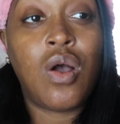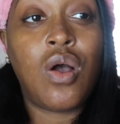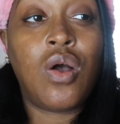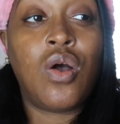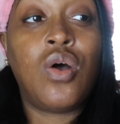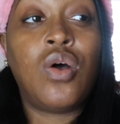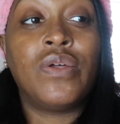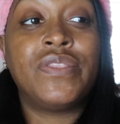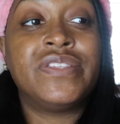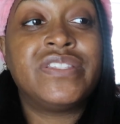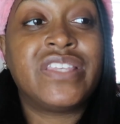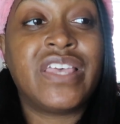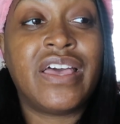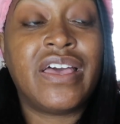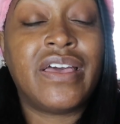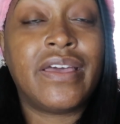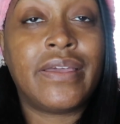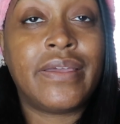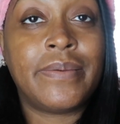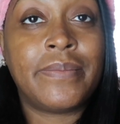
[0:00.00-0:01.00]
all the
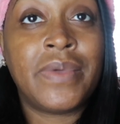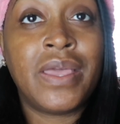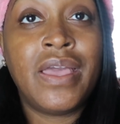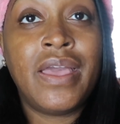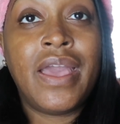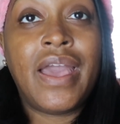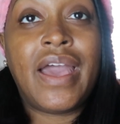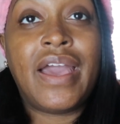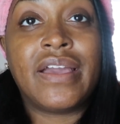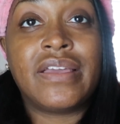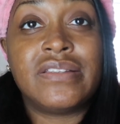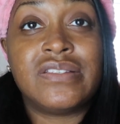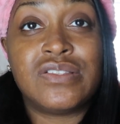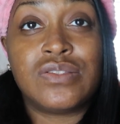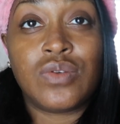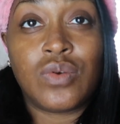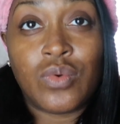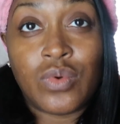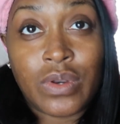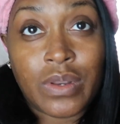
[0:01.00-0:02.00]
time. I can
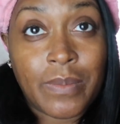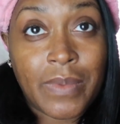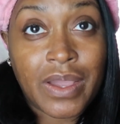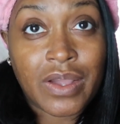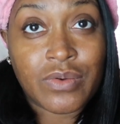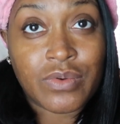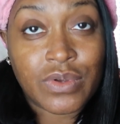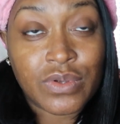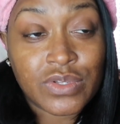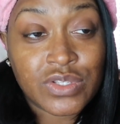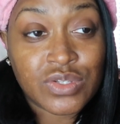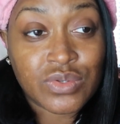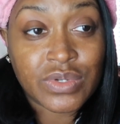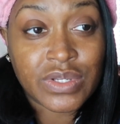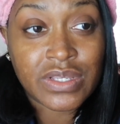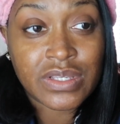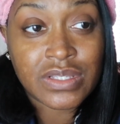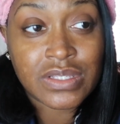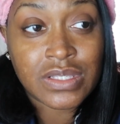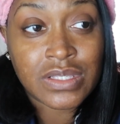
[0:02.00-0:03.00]
just order my
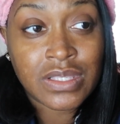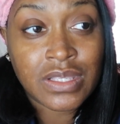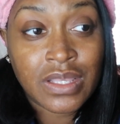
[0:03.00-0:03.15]
groceries.